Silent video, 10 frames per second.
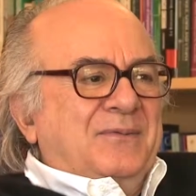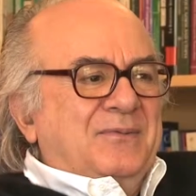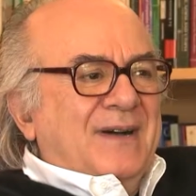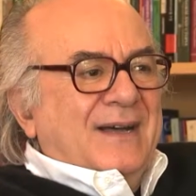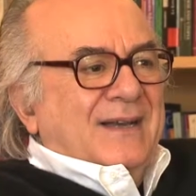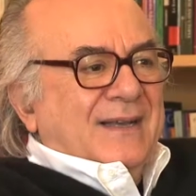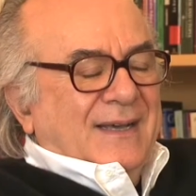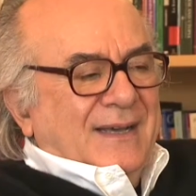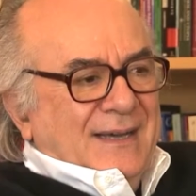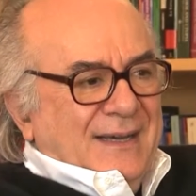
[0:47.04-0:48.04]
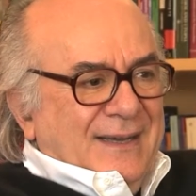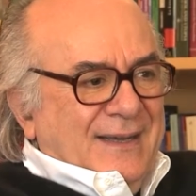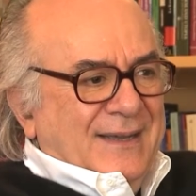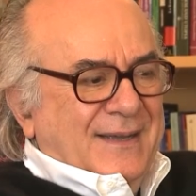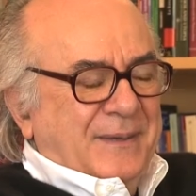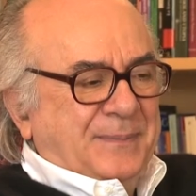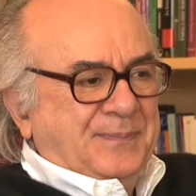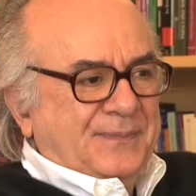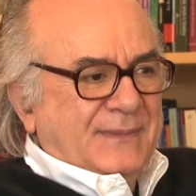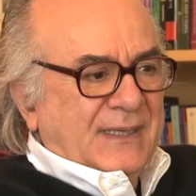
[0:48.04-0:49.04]
Well,
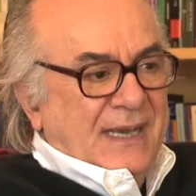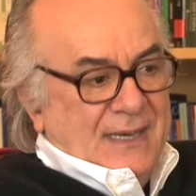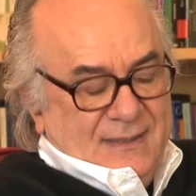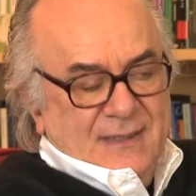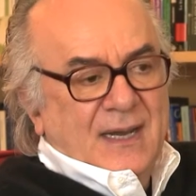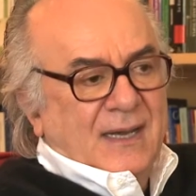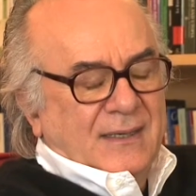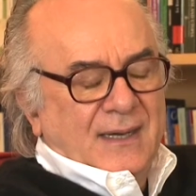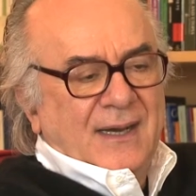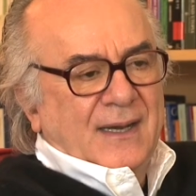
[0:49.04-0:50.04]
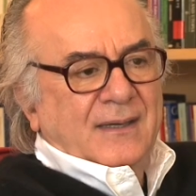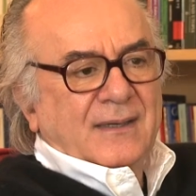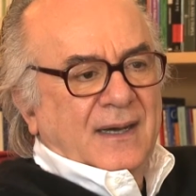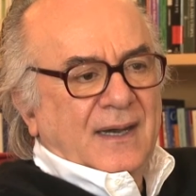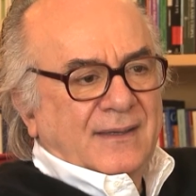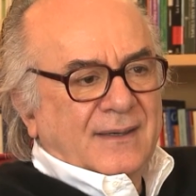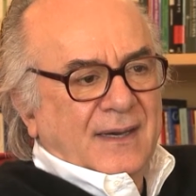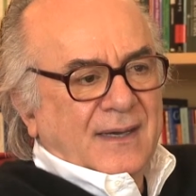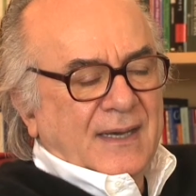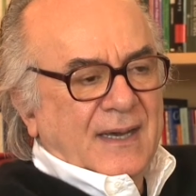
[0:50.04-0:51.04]
yes, I
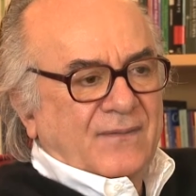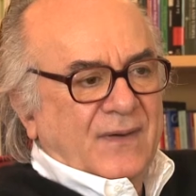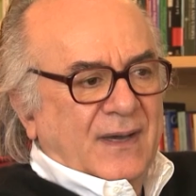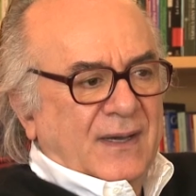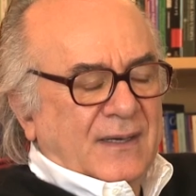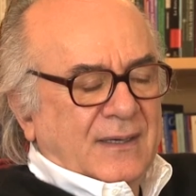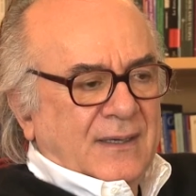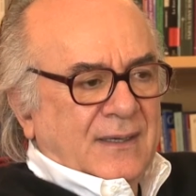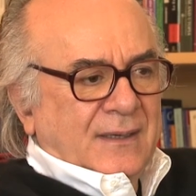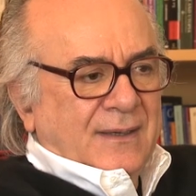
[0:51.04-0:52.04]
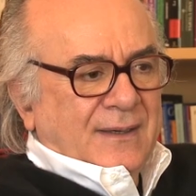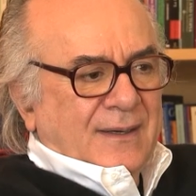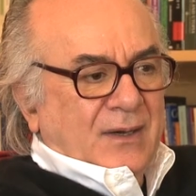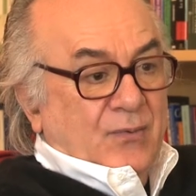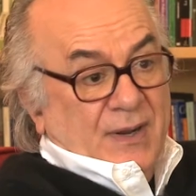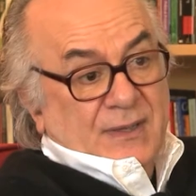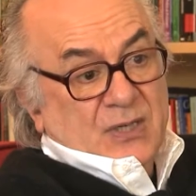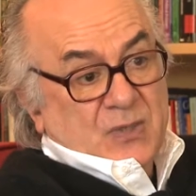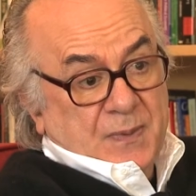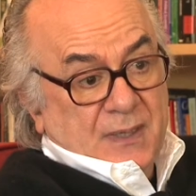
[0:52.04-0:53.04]
have a great
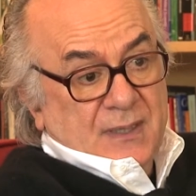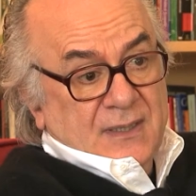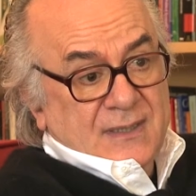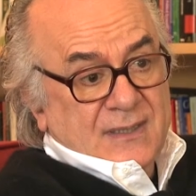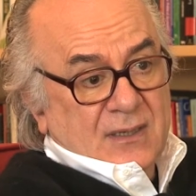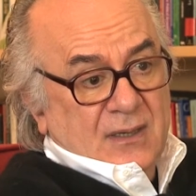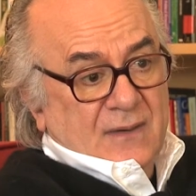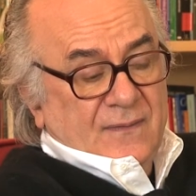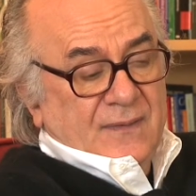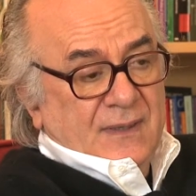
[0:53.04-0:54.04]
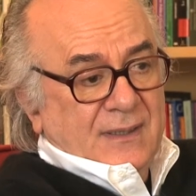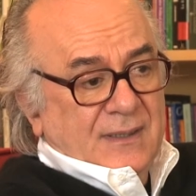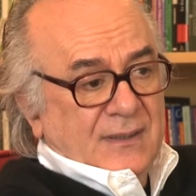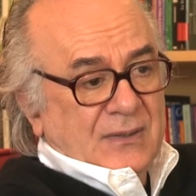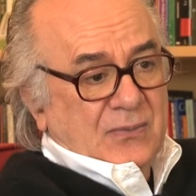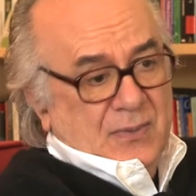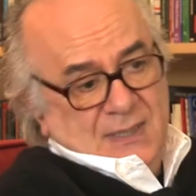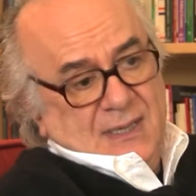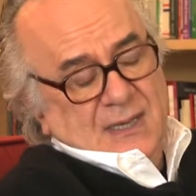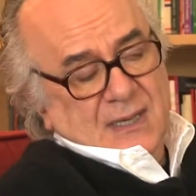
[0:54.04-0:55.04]
experience of
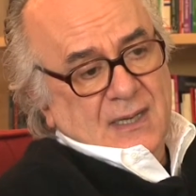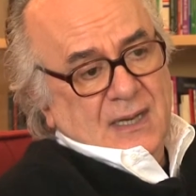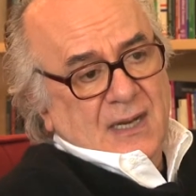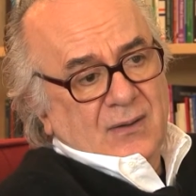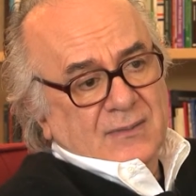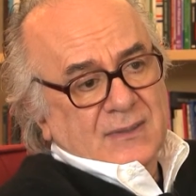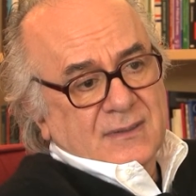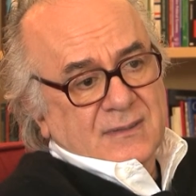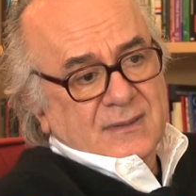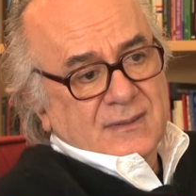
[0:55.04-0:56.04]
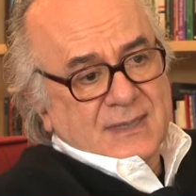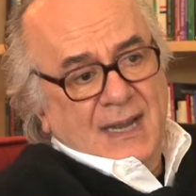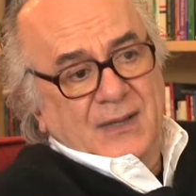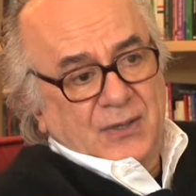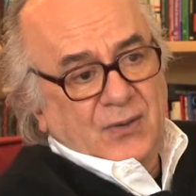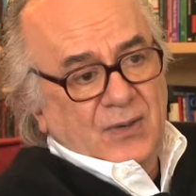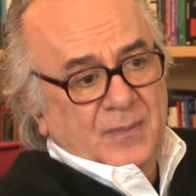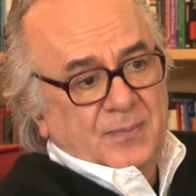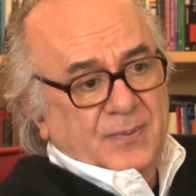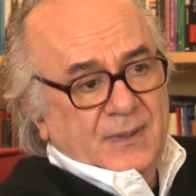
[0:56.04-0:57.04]
working outside
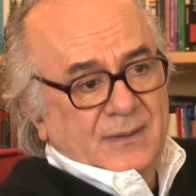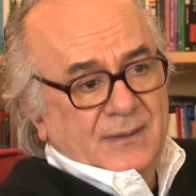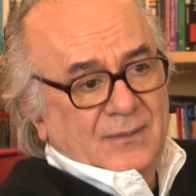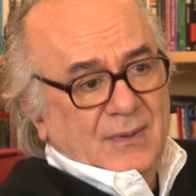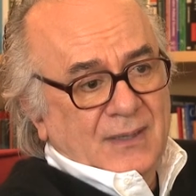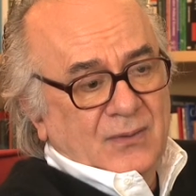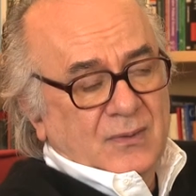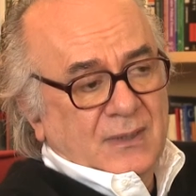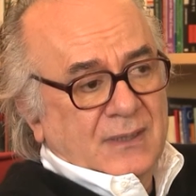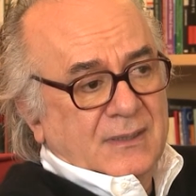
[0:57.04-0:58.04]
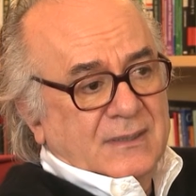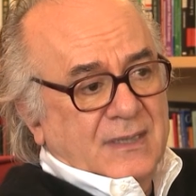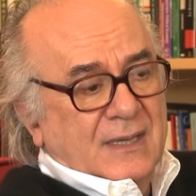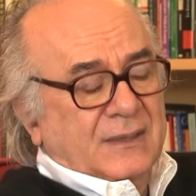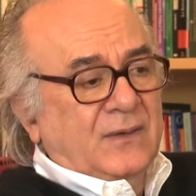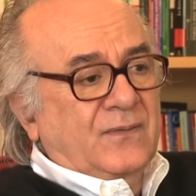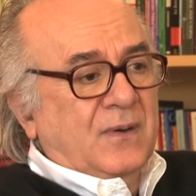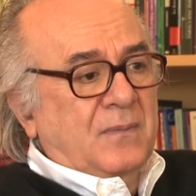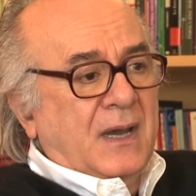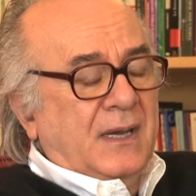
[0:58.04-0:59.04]
Europe in the wider world, starting
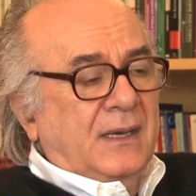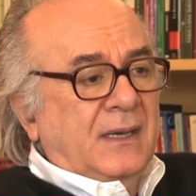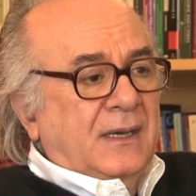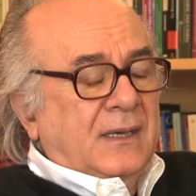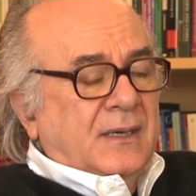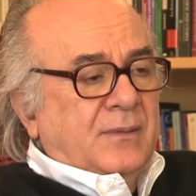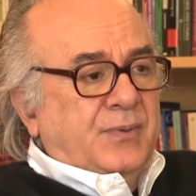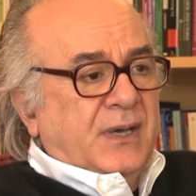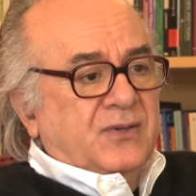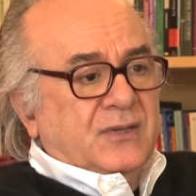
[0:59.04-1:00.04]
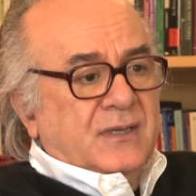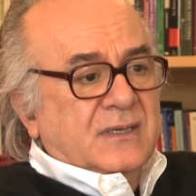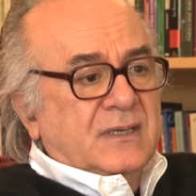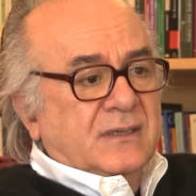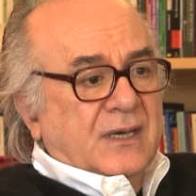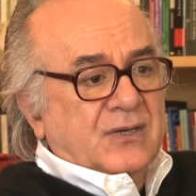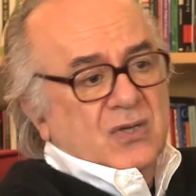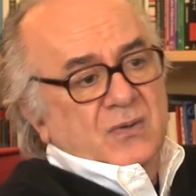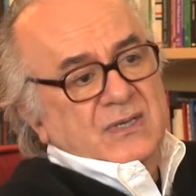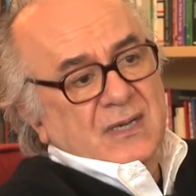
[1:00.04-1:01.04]
from my PhD
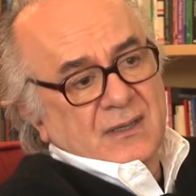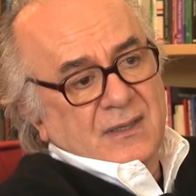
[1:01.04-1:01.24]
dissertation, which I